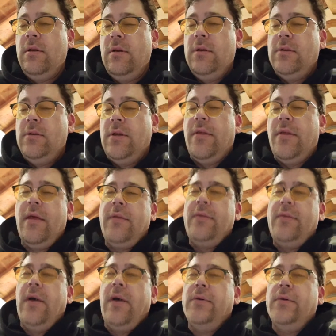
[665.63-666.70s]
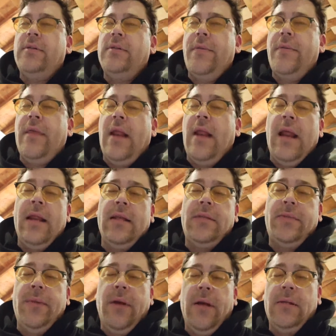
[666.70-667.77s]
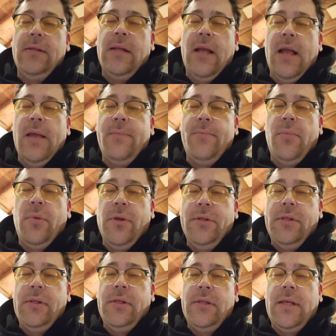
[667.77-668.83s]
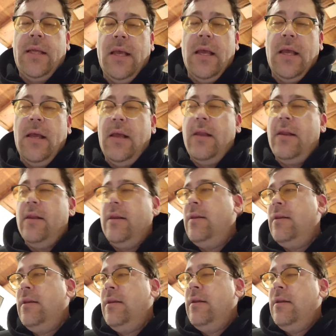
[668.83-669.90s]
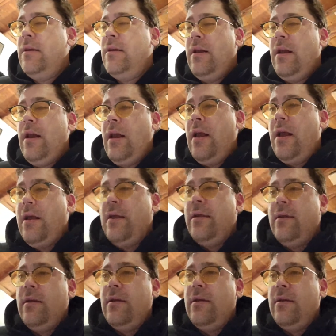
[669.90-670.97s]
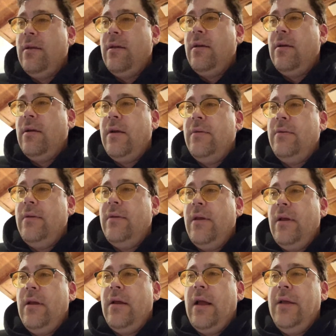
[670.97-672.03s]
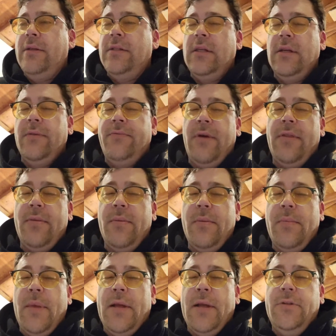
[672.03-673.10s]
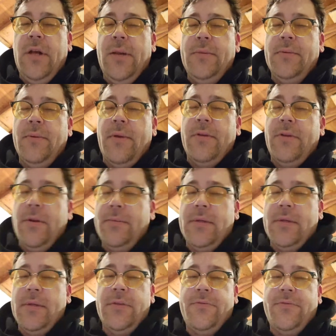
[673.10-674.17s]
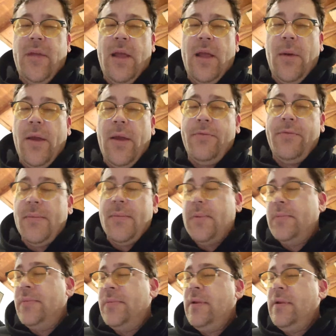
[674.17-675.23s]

So that was something that I'd experienced. 'Cause I had bullies as a kid, and I used to fight them in my dreams. My dreams would just fly away from them.